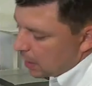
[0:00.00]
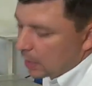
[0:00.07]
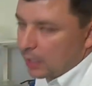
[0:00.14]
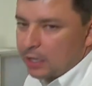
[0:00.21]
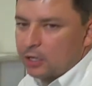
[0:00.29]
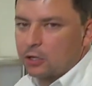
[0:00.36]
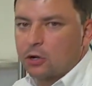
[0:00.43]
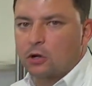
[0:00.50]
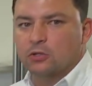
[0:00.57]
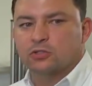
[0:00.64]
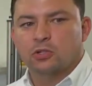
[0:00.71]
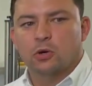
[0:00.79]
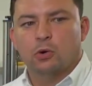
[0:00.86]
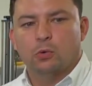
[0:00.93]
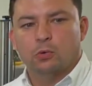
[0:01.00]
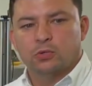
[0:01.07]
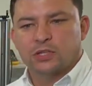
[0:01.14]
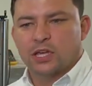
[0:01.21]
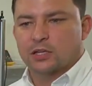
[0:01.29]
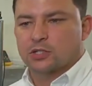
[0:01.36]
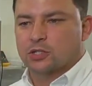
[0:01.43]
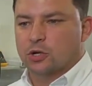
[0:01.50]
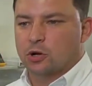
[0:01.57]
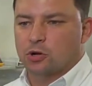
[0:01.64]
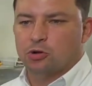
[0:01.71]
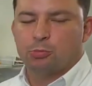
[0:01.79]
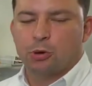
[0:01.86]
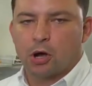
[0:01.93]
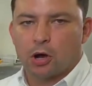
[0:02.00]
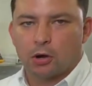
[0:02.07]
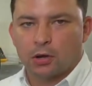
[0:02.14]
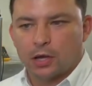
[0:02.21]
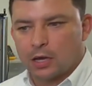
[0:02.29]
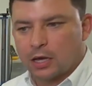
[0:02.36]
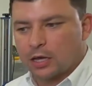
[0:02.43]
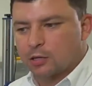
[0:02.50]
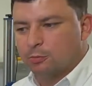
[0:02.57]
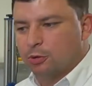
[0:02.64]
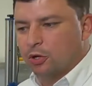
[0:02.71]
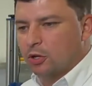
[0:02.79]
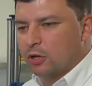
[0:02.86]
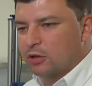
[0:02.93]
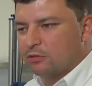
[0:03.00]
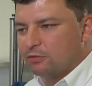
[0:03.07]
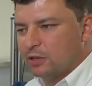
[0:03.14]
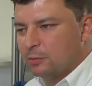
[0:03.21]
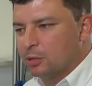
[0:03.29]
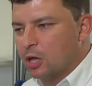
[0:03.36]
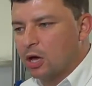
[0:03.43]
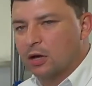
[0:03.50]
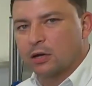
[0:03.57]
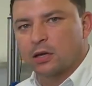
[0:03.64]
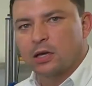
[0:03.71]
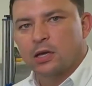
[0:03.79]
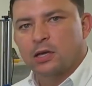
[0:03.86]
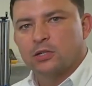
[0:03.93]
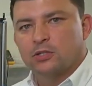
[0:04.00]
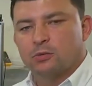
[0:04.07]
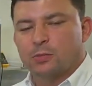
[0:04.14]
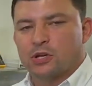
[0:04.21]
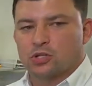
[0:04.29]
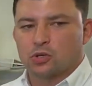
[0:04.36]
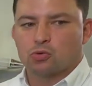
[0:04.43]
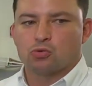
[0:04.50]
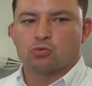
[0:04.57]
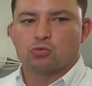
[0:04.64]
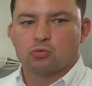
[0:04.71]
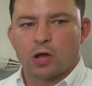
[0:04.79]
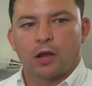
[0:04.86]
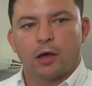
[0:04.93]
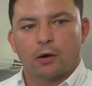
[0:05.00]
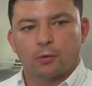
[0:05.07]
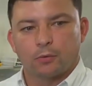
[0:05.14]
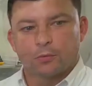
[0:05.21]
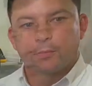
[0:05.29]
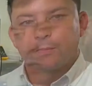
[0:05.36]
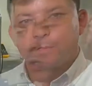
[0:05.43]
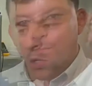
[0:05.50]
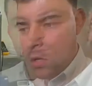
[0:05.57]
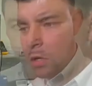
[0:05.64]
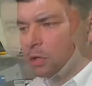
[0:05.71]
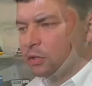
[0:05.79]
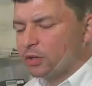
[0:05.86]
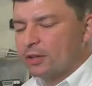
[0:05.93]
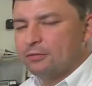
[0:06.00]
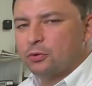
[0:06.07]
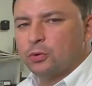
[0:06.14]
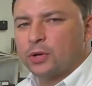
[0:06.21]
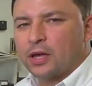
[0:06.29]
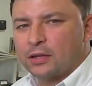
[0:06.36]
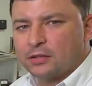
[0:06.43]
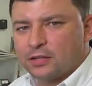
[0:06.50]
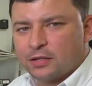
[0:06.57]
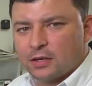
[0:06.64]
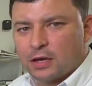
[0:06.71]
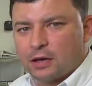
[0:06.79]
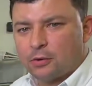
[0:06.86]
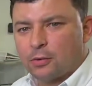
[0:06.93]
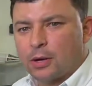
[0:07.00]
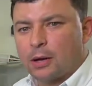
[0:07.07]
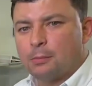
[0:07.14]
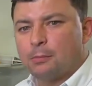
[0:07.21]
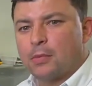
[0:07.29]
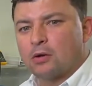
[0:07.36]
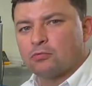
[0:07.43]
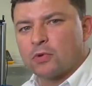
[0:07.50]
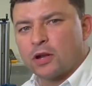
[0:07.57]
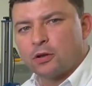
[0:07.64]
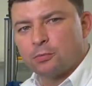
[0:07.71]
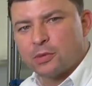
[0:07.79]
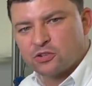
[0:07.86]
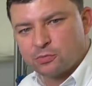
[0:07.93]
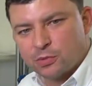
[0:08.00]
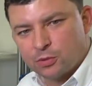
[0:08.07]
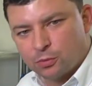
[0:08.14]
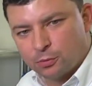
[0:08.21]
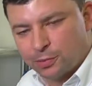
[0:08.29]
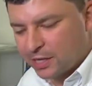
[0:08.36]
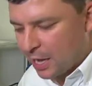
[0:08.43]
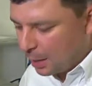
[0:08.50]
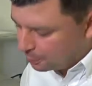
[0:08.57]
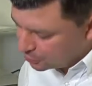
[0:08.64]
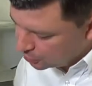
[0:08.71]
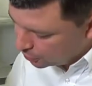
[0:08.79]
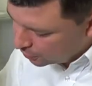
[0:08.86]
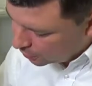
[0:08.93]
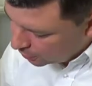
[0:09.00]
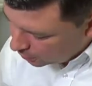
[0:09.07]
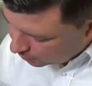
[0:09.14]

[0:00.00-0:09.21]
And I can also take a turned part and I can put it on the V-block to measure runout. To give you an idea how a runout measurement will be captured,